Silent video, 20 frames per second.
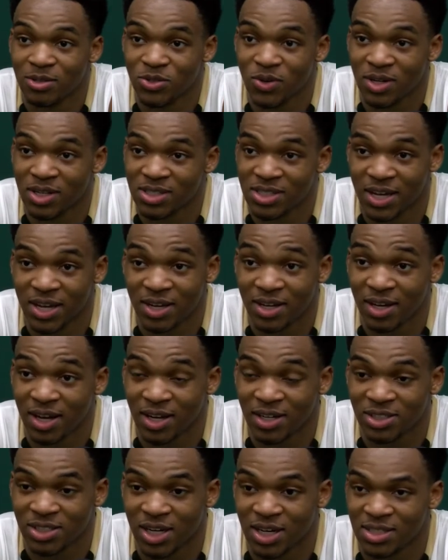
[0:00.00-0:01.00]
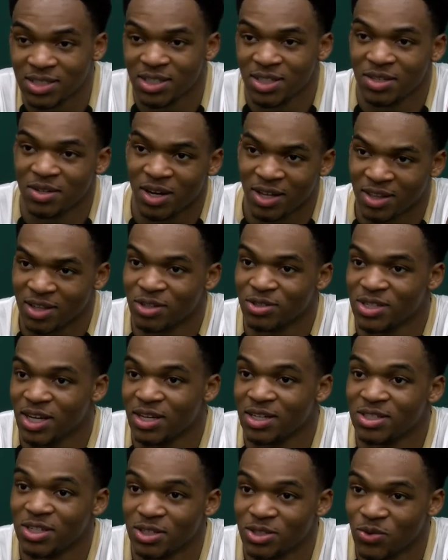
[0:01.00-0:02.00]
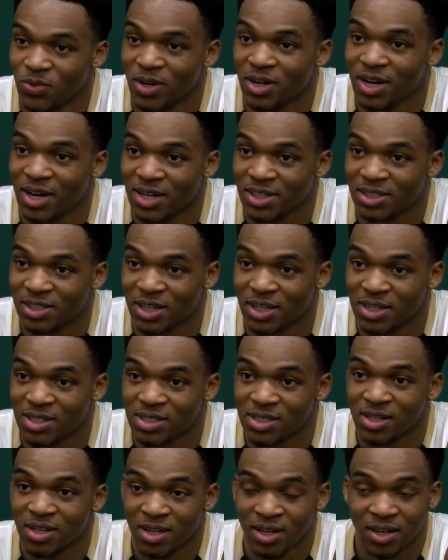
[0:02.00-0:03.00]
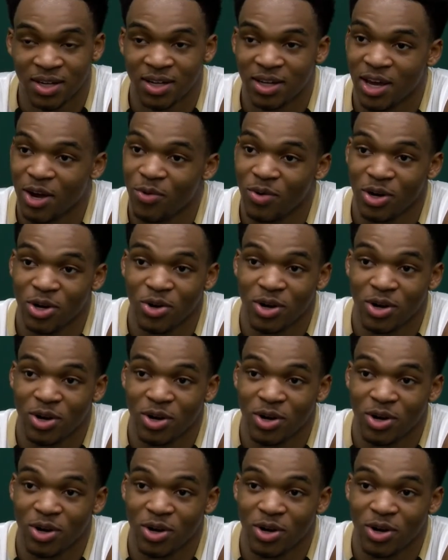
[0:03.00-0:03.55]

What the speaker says: was going to take a lot of shots. I think you said he took 29 shots. Yeah, we